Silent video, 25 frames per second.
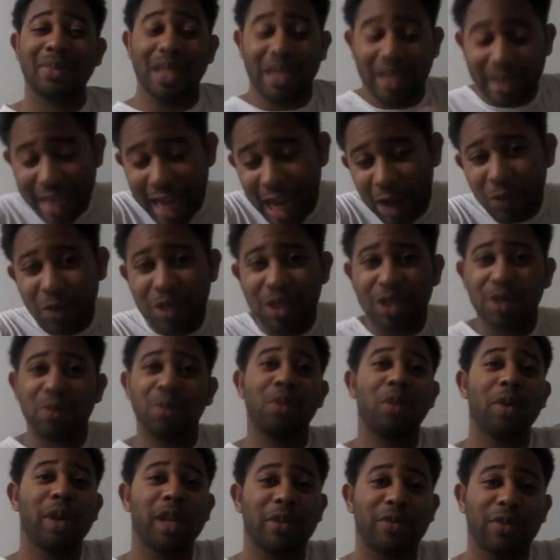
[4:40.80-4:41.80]
That was the
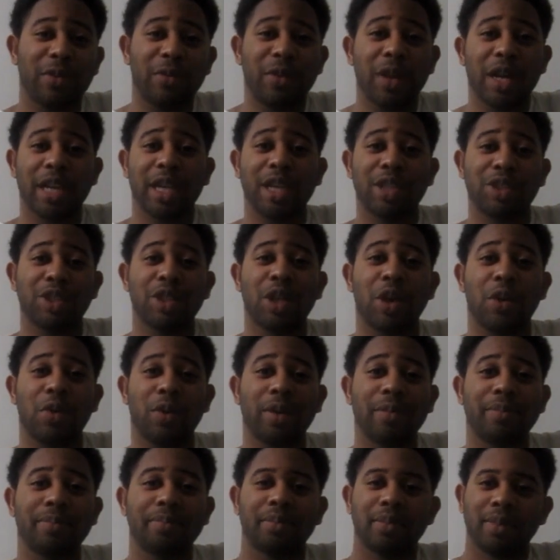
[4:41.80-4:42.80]
point of the fucking joke.
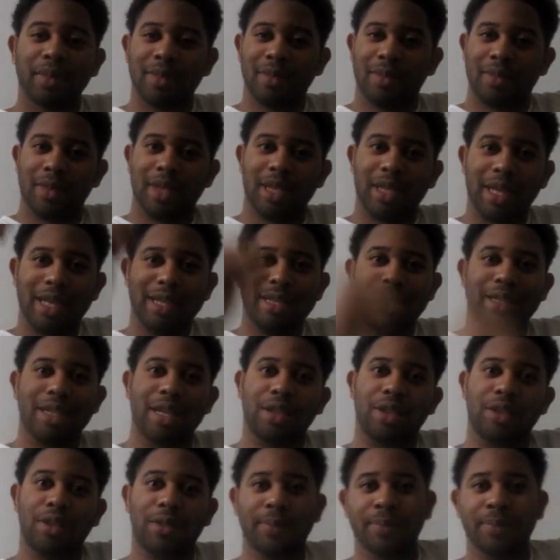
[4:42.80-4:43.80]
Continue.